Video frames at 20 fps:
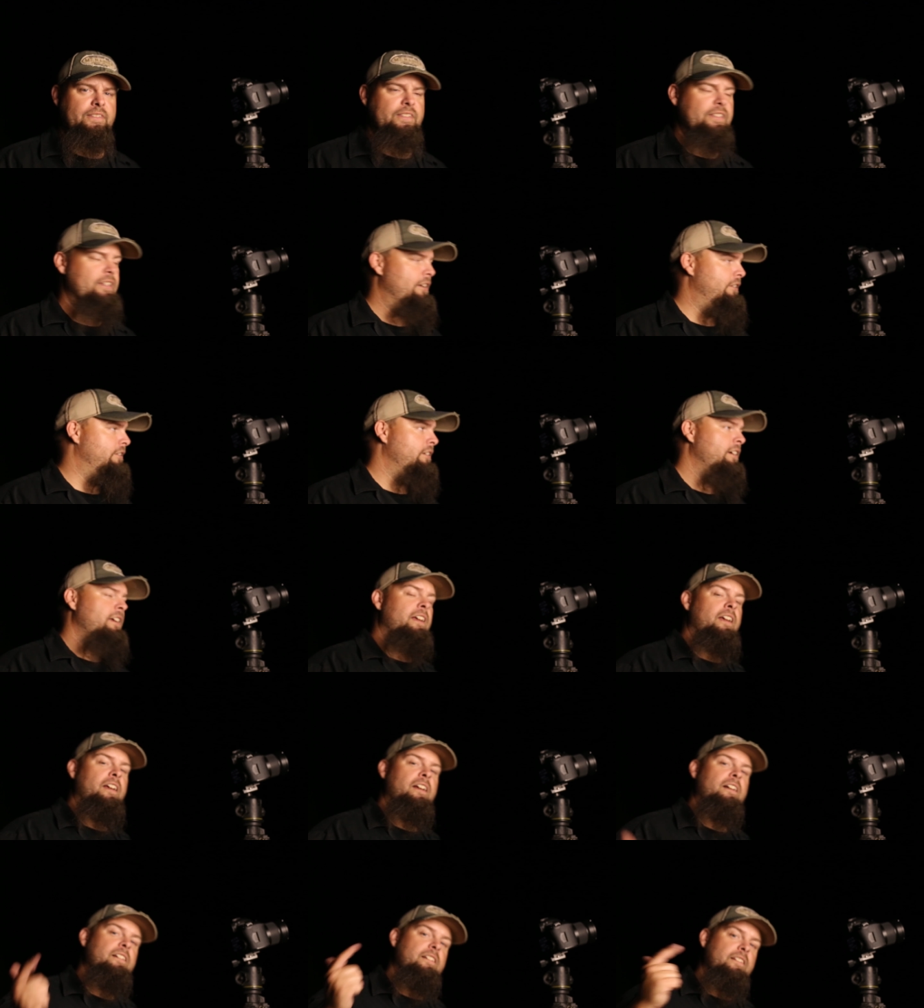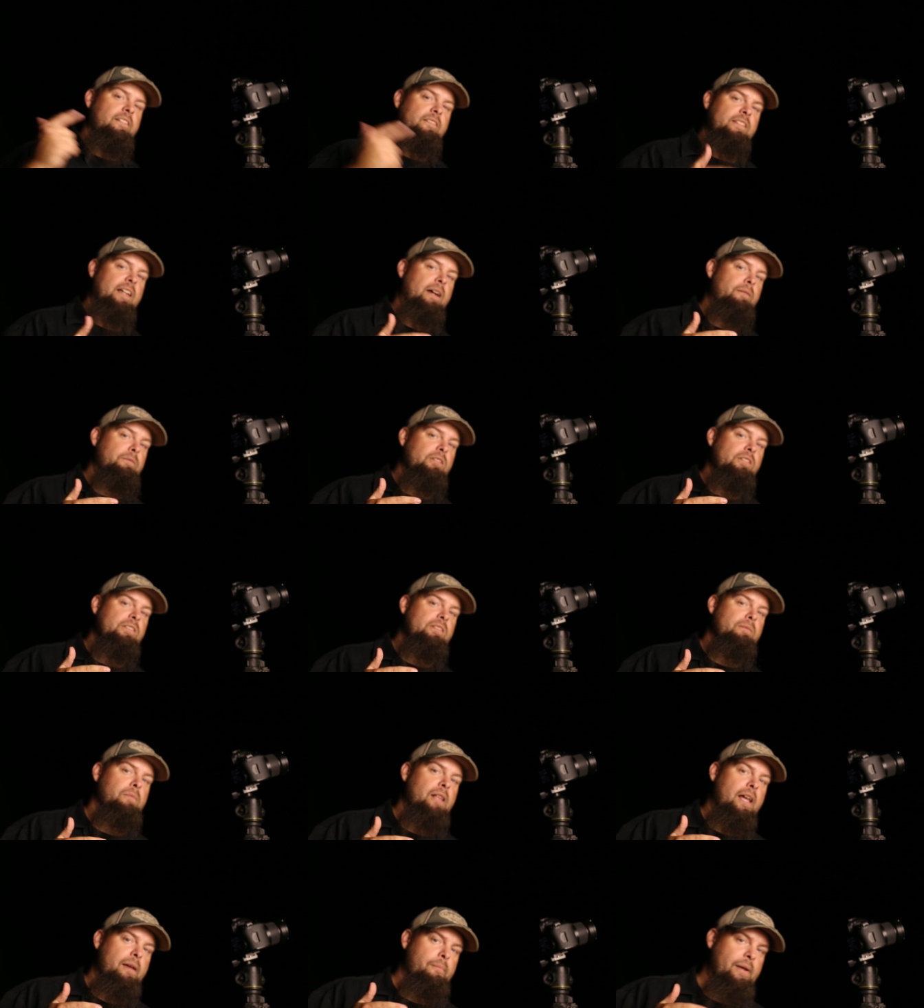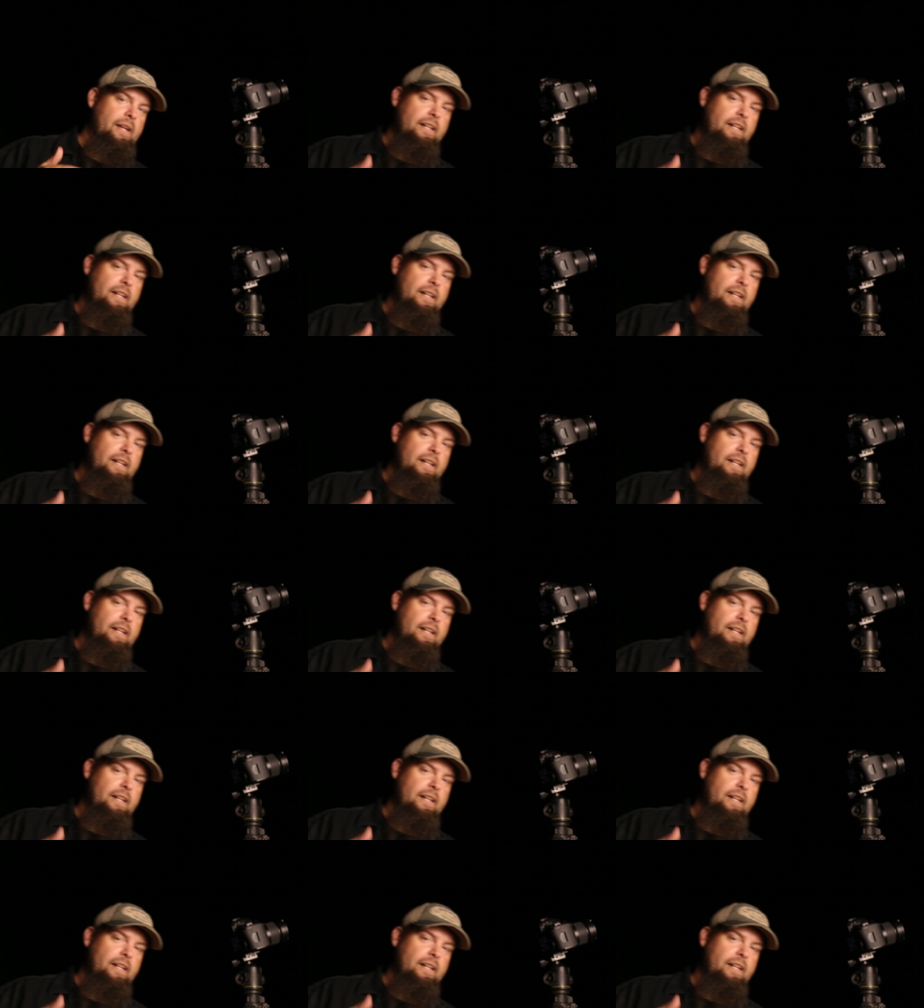So time to do some light